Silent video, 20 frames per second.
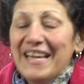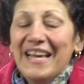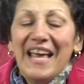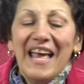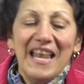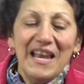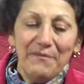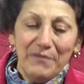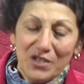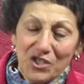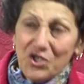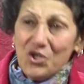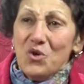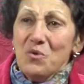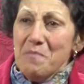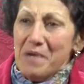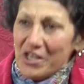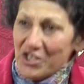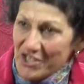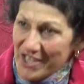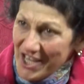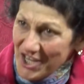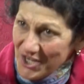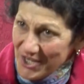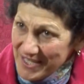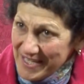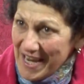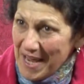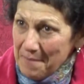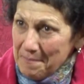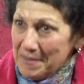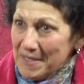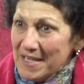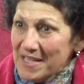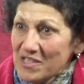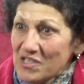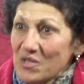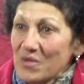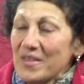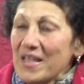And if it's too much, then you dampen
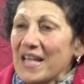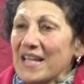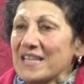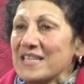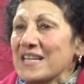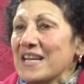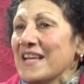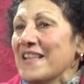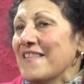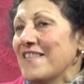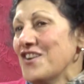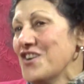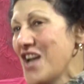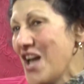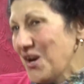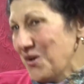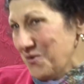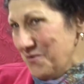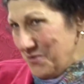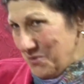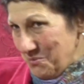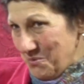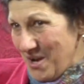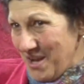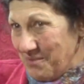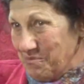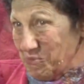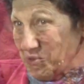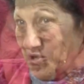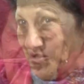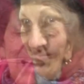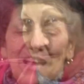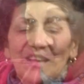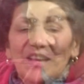it so that they're not overwhelmed.